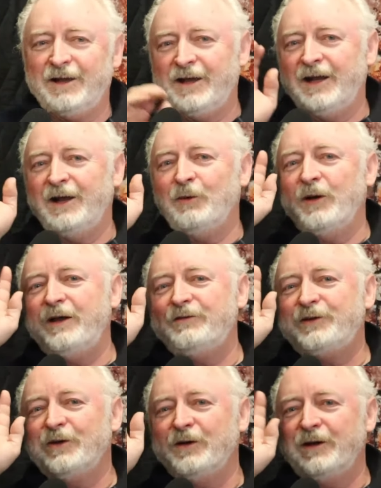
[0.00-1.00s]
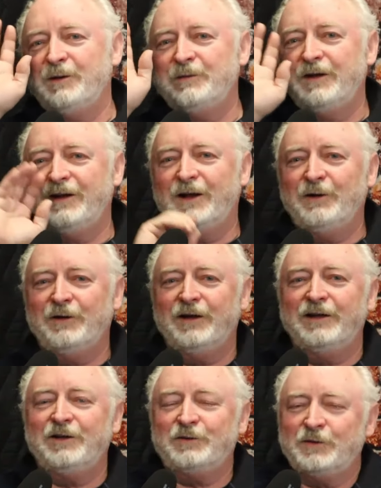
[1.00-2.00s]
and I wave to him. You know, I
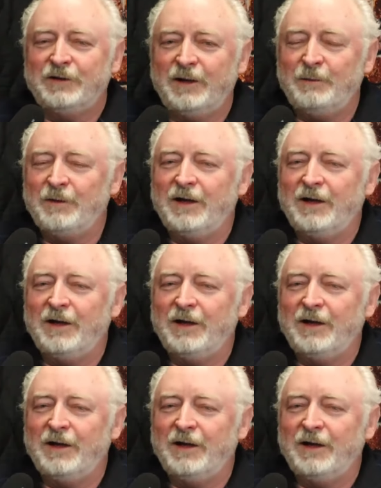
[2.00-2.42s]
just uh-huh.